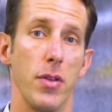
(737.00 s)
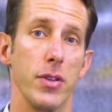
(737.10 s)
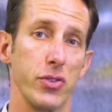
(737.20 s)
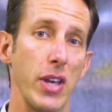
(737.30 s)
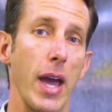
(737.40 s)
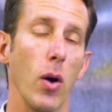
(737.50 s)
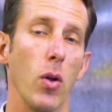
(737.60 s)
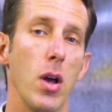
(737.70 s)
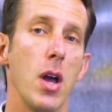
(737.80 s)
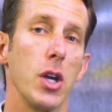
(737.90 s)
the
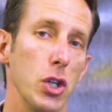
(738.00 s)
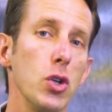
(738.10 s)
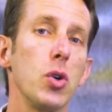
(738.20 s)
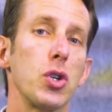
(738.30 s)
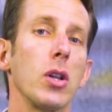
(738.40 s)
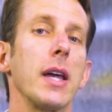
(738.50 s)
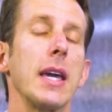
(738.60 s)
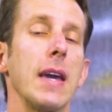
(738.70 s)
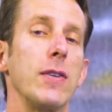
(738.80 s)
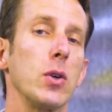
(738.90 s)
sale.
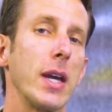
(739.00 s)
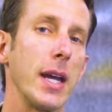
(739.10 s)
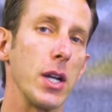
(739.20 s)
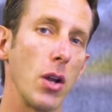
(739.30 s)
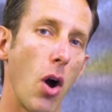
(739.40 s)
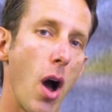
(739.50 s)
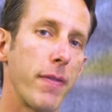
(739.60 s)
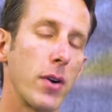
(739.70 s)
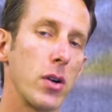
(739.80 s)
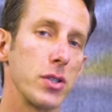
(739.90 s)
Usually, if you get an
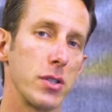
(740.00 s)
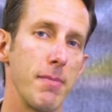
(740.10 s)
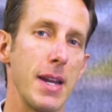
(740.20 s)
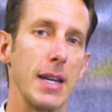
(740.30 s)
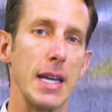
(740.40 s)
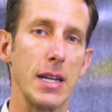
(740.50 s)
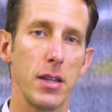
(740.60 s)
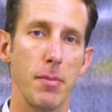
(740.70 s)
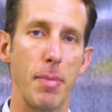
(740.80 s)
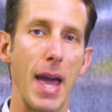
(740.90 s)
offer submitted
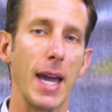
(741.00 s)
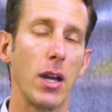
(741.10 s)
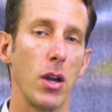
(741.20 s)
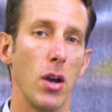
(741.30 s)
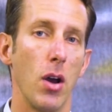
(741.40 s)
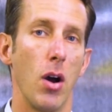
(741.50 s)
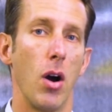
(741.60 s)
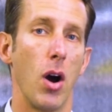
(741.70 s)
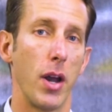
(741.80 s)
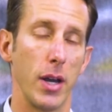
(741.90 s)
into the bank
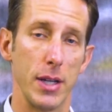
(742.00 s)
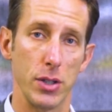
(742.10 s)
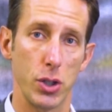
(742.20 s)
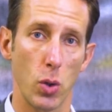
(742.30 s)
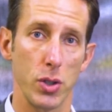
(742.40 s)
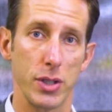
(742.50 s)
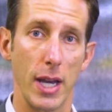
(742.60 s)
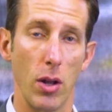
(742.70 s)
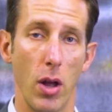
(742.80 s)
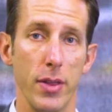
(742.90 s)
as a short
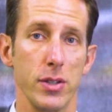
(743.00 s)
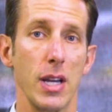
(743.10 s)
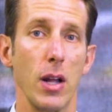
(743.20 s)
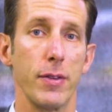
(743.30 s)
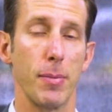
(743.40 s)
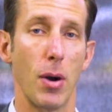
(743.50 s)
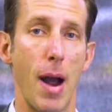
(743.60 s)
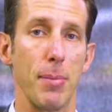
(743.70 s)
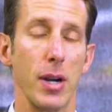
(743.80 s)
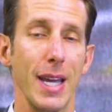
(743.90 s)
sale on the sale of your
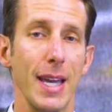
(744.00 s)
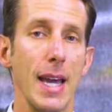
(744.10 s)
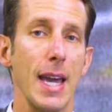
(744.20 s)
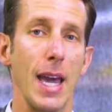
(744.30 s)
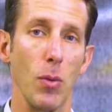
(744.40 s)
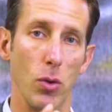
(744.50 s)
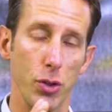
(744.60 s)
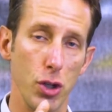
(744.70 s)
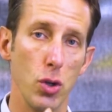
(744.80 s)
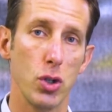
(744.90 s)
property, it
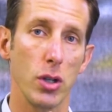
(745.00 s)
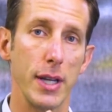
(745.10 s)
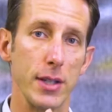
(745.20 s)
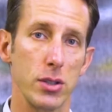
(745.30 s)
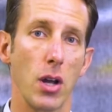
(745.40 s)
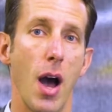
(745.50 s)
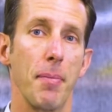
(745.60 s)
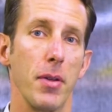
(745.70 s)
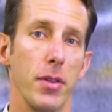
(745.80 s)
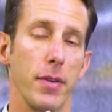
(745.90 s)
will usually
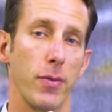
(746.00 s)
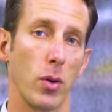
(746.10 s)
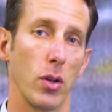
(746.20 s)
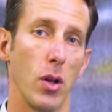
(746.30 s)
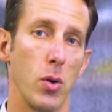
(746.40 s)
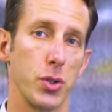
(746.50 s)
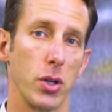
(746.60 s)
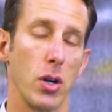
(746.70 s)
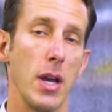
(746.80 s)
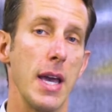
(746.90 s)
stop the
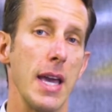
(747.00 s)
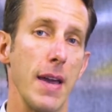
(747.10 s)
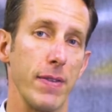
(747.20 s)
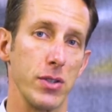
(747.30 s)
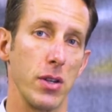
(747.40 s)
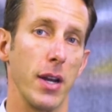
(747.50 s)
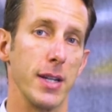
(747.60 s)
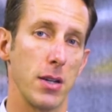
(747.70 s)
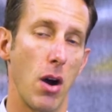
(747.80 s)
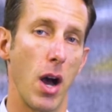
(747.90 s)
foreclosure if it's done
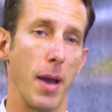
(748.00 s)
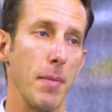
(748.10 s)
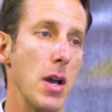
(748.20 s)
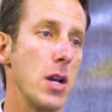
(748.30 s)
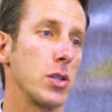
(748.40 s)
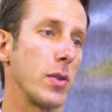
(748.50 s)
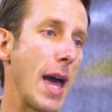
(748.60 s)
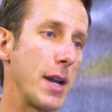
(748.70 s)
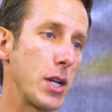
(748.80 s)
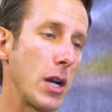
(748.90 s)
in time. So
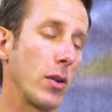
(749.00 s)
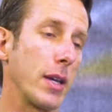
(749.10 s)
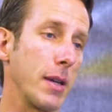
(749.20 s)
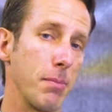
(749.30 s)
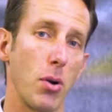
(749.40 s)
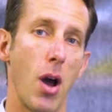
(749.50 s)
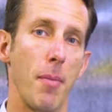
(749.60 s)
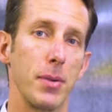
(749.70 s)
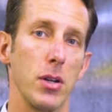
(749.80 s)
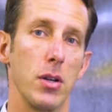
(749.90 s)
that generally can
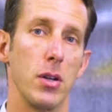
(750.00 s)
prompt